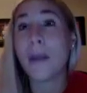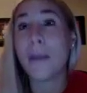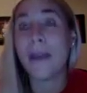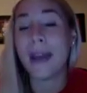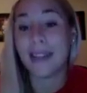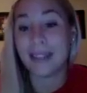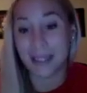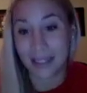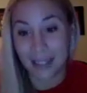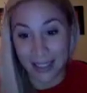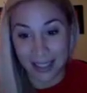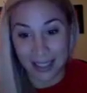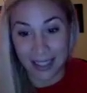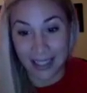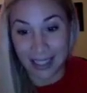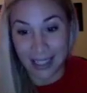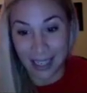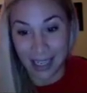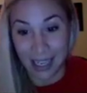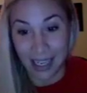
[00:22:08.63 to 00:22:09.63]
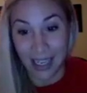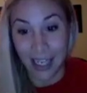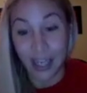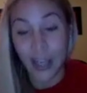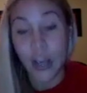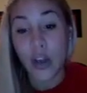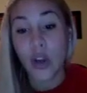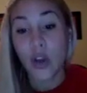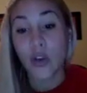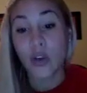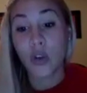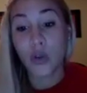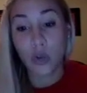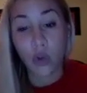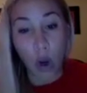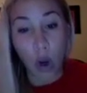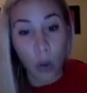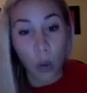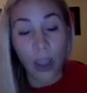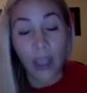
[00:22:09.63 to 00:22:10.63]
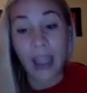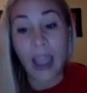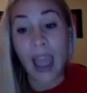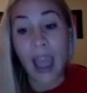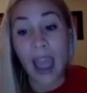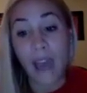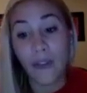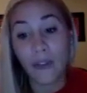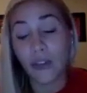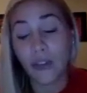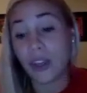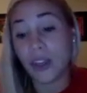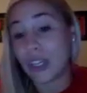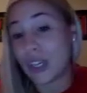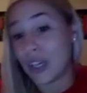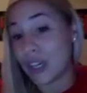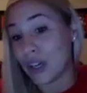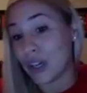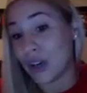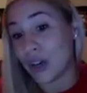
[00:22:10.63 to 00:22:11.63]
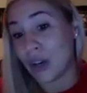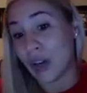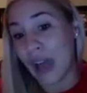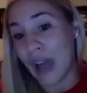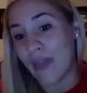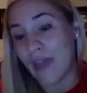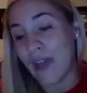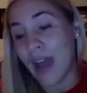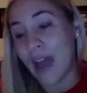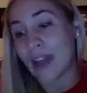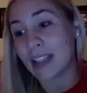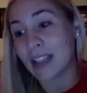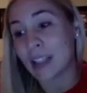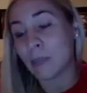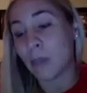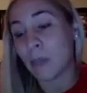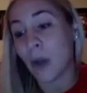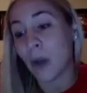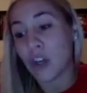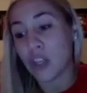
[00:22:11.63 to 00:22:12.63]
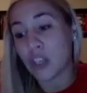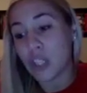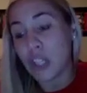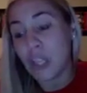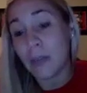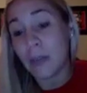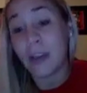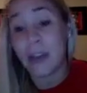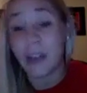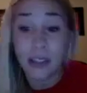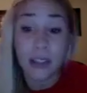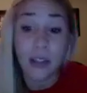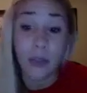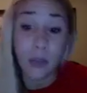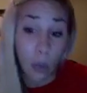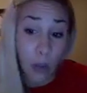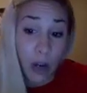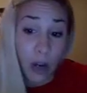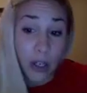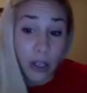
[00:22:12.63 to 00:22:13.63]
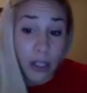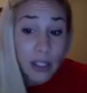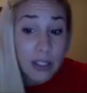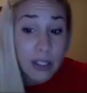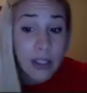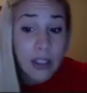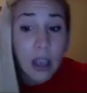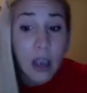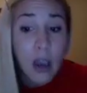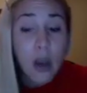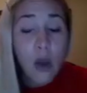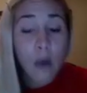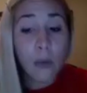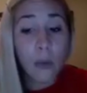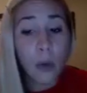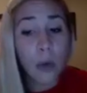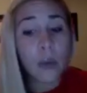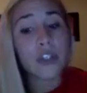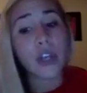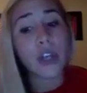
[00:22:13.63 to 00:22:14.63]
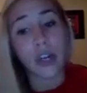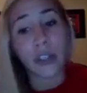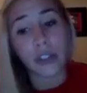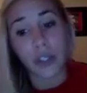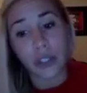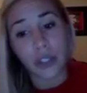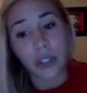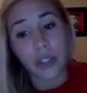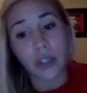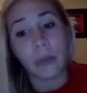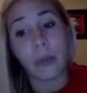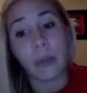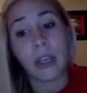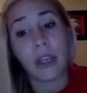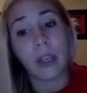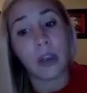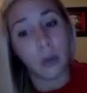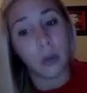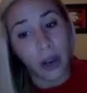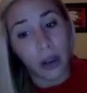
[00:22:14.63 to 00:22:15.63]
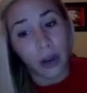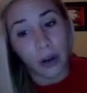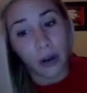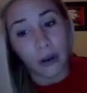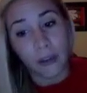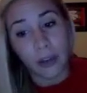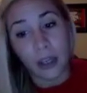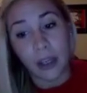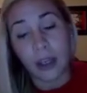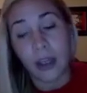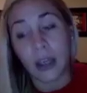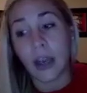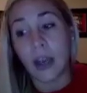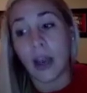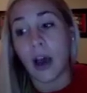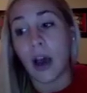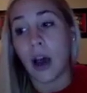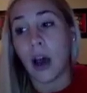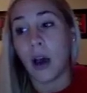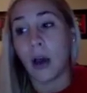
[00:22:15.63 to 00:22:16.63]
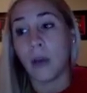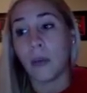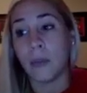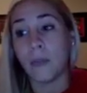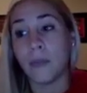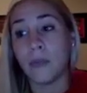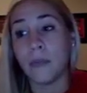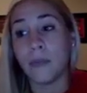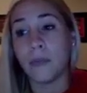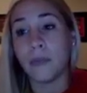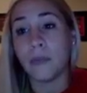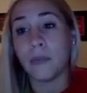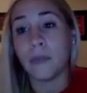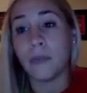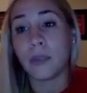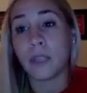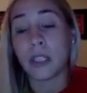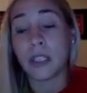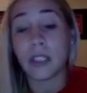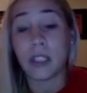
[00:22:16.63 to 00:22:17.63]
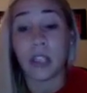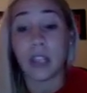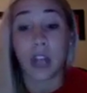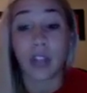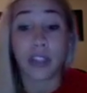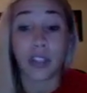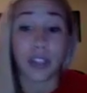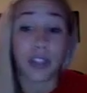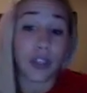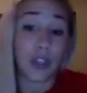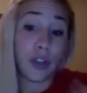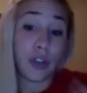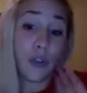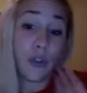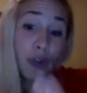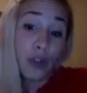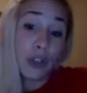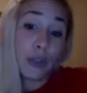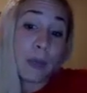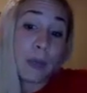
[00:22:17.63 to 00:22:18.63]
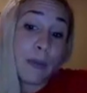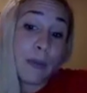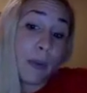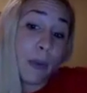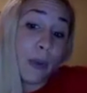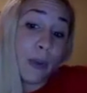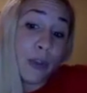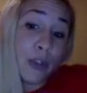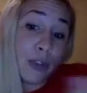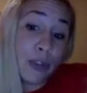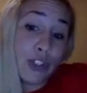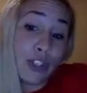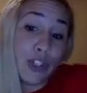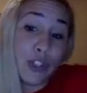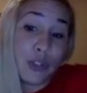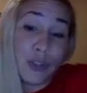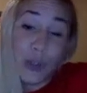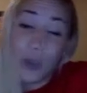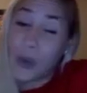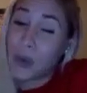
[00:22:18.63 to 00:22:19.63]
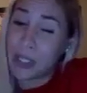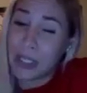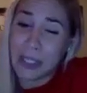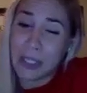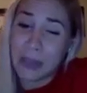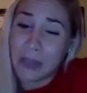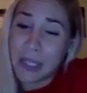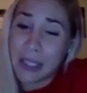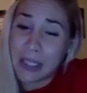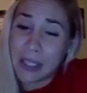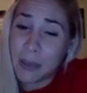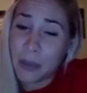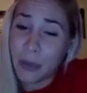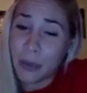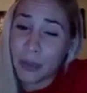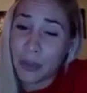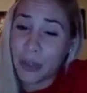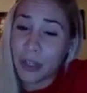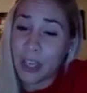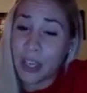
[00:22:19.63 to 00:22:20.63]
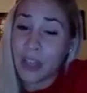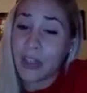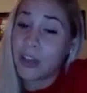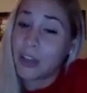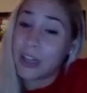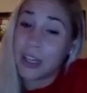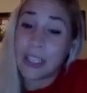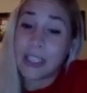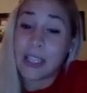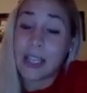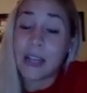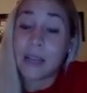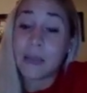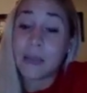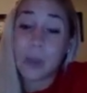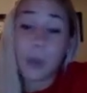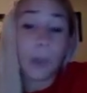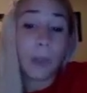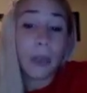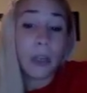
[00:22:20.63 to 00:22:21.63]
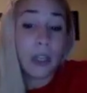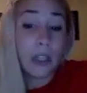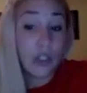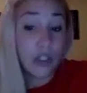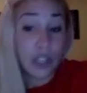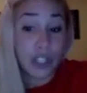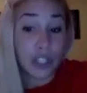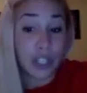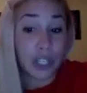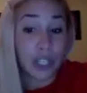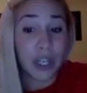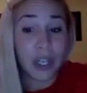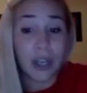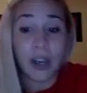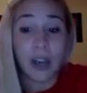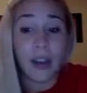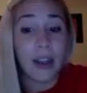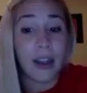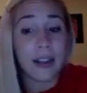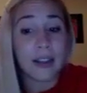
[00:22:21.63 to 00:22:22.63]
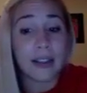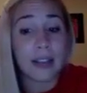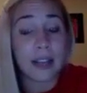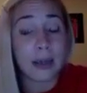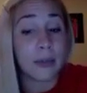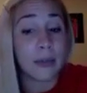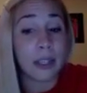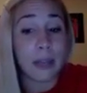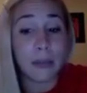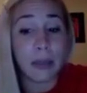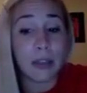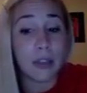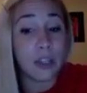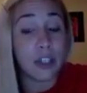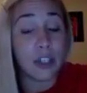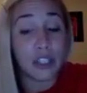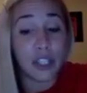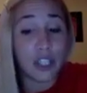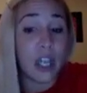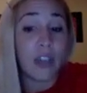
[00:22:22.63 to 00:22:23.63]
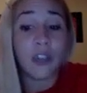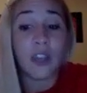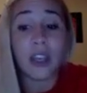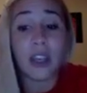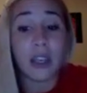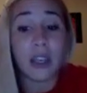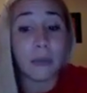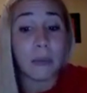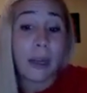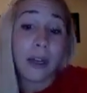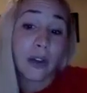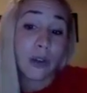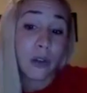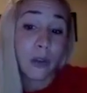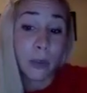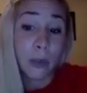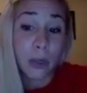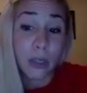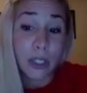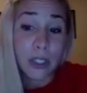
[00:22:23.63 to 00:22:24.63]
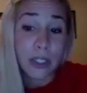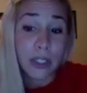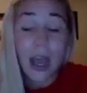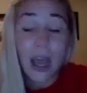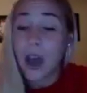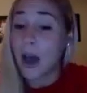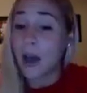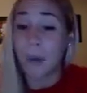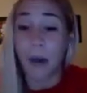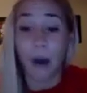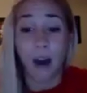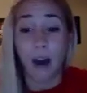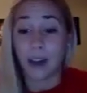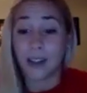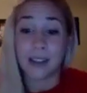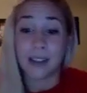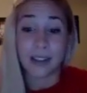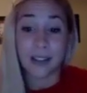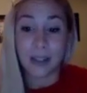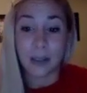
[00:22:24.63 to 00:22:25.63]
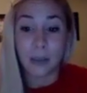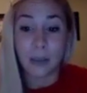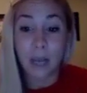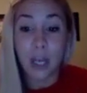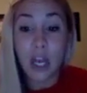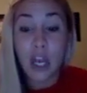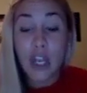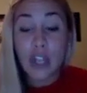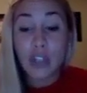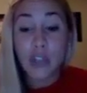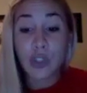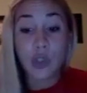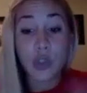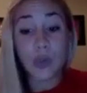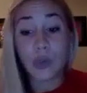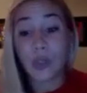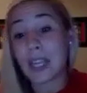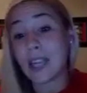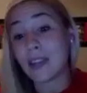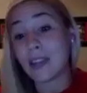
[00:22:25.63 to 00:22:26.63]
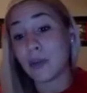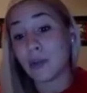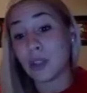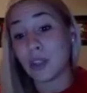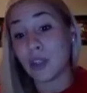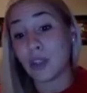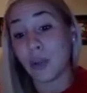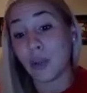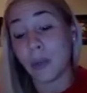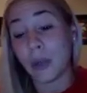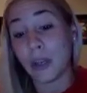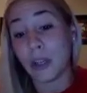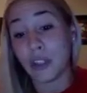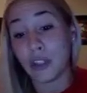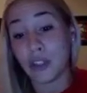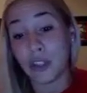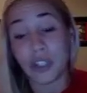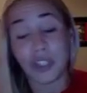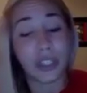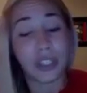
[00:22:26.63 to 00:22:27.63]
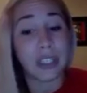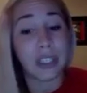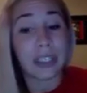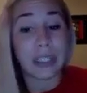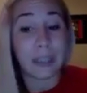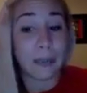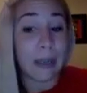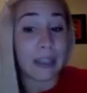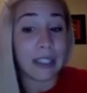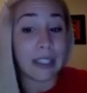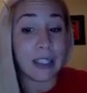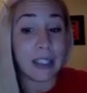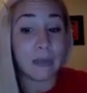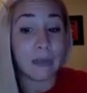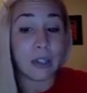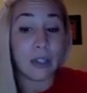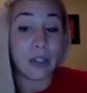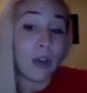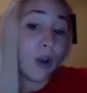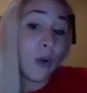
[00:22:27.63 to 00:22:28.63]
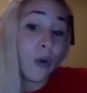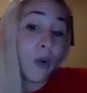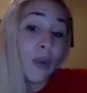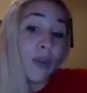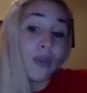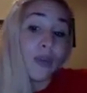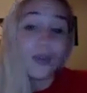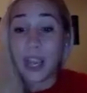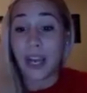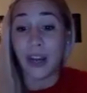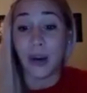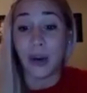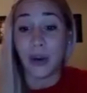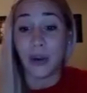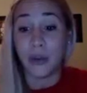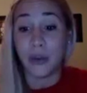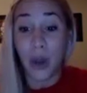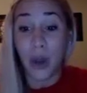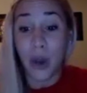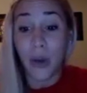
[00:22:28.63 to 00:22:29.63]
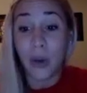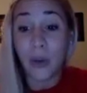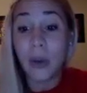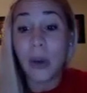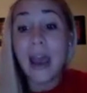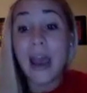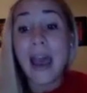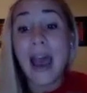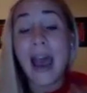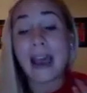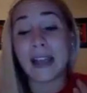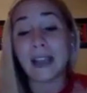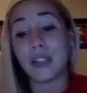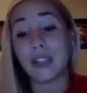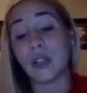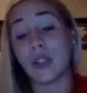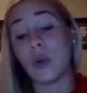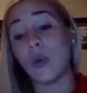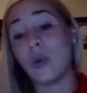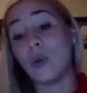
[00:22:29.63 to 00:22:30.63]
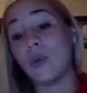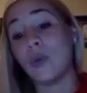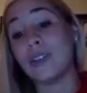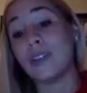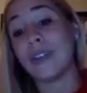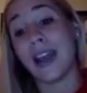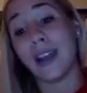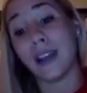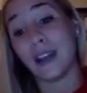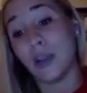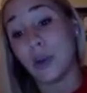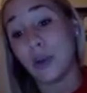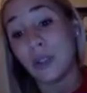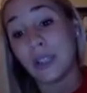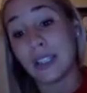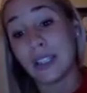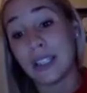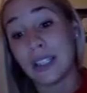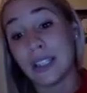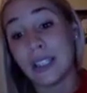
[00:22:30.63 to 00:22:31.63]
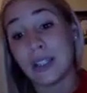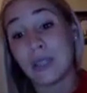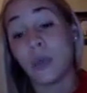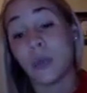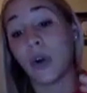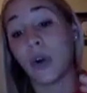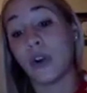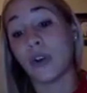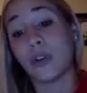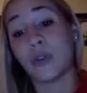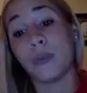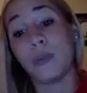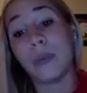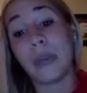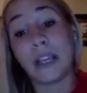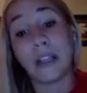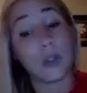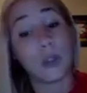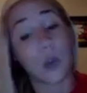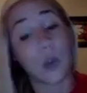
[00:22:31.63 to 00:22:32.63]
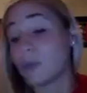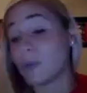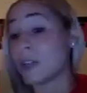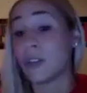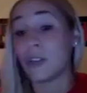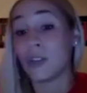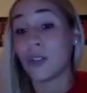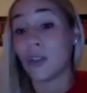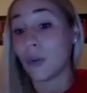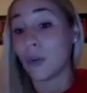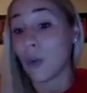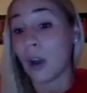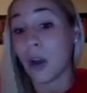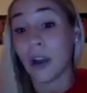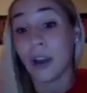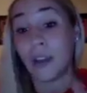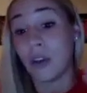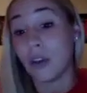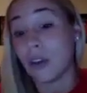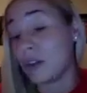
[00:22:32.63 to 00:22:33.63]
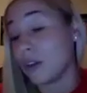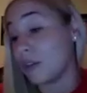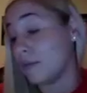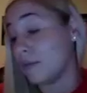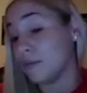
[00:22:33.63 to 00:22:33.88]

Tremendously growing every year. And that's partially because of awareness. More doctors are being aware of it. Because doctors are the first people, you notice something's up with your kid, you're going to take them to a pediatrician. And a lot of times, I mean, there's nothing in medical books about autism. So you take them to your pediatrician expecting them to know. They don't know. And so diagnoses were being swept under the rug, and